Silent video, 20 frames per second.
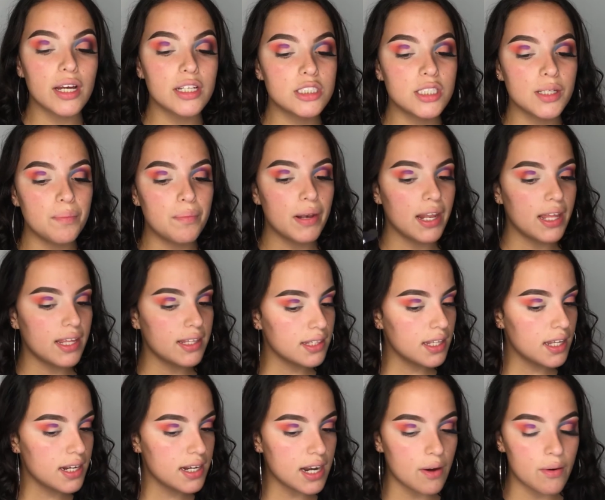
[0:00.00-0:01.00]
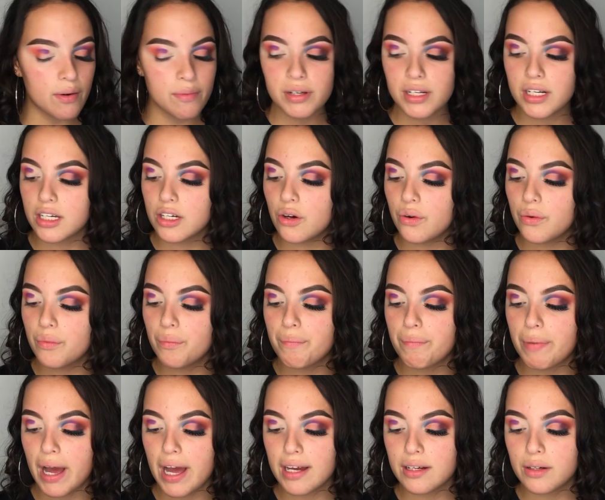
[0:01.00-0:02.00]
To blend it, now I'm gonna go
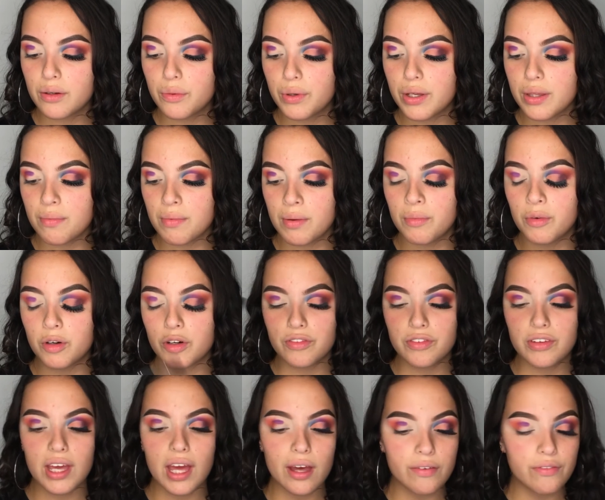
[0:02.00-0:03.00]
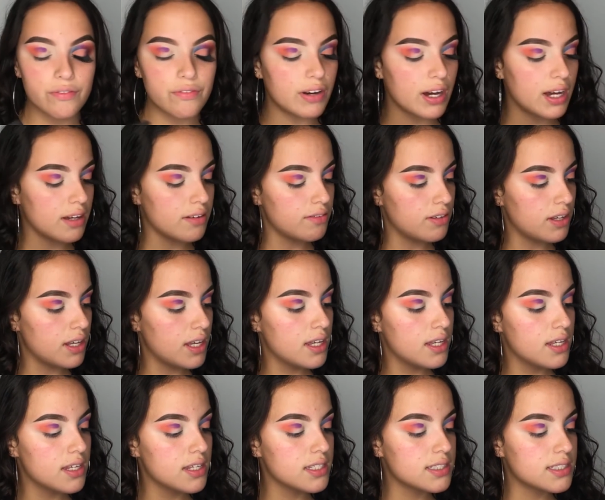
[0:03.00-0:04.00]
back with my Morphe
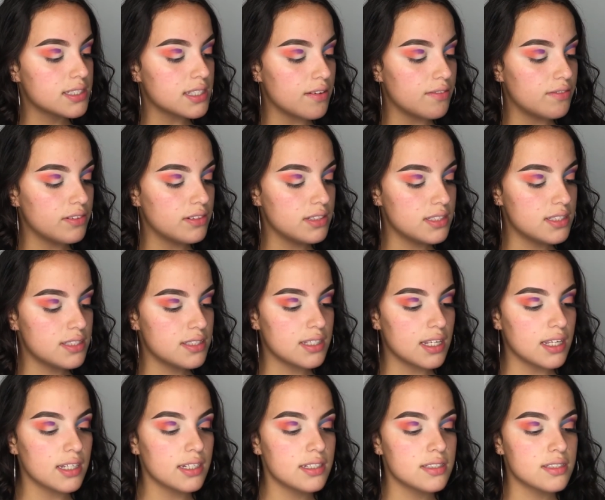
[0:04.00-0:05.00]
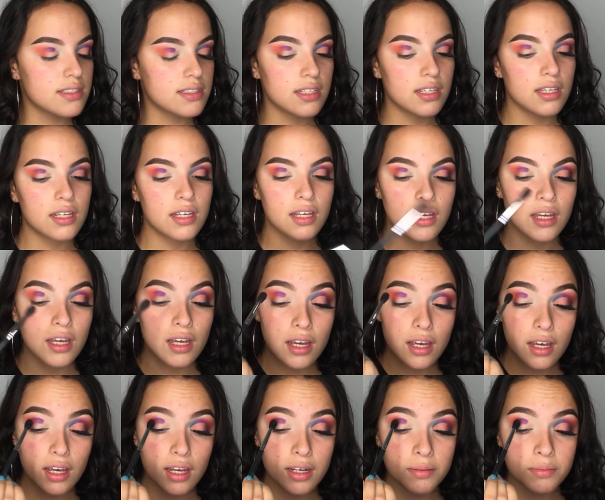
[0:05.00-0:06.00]
M576,
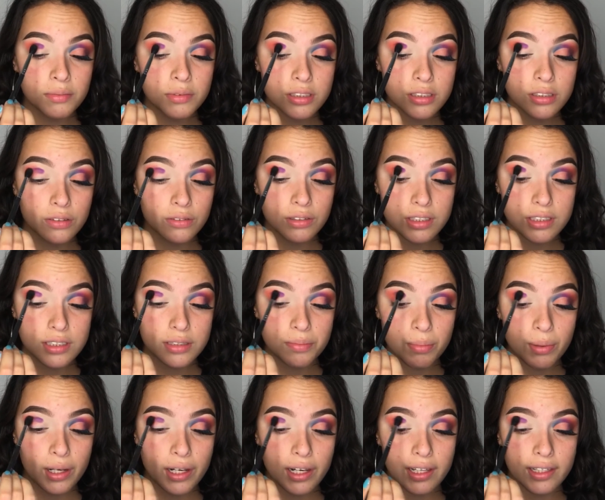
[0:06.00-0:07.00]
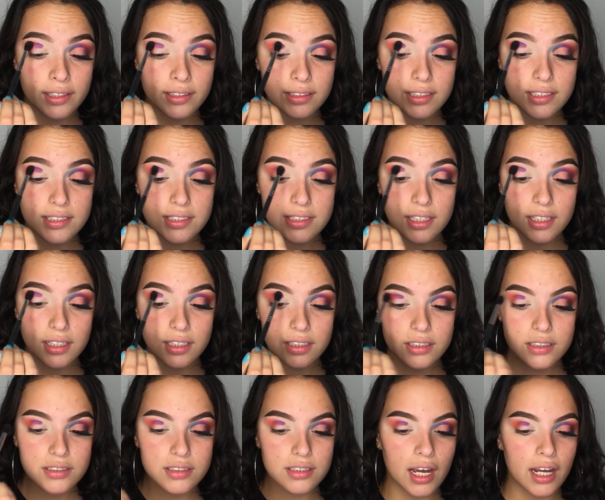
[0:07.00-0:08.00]
and I'm just going to blend these
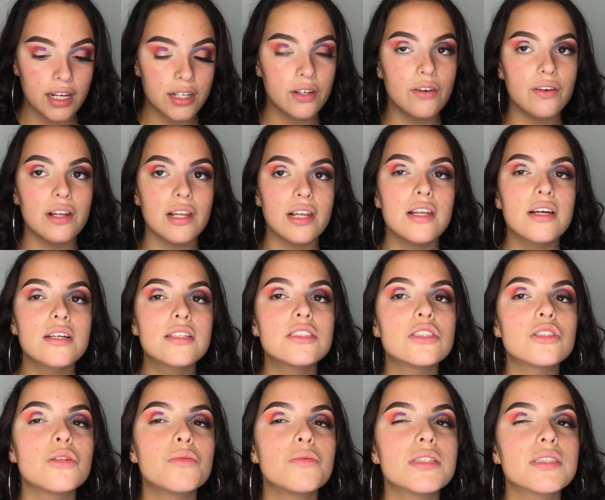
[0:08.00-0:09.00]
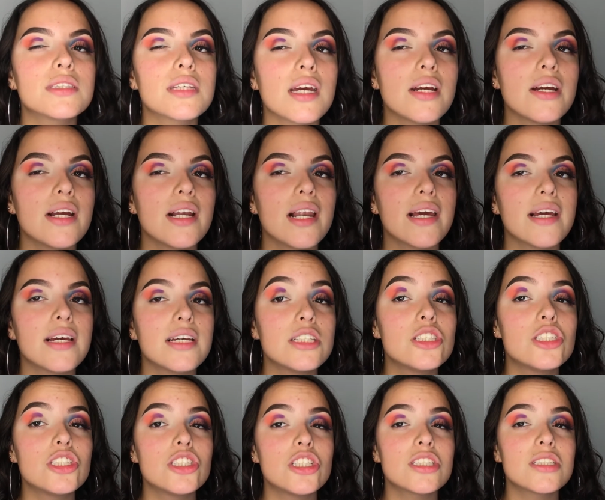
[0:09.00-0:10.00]
colors. I know it looks super scary, like
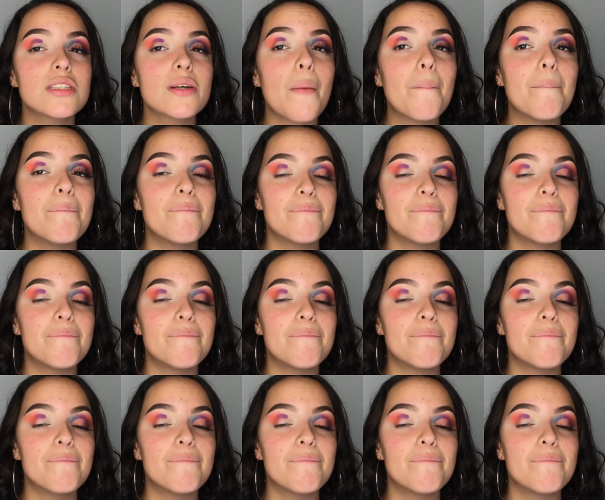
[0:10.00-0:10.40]
it's just a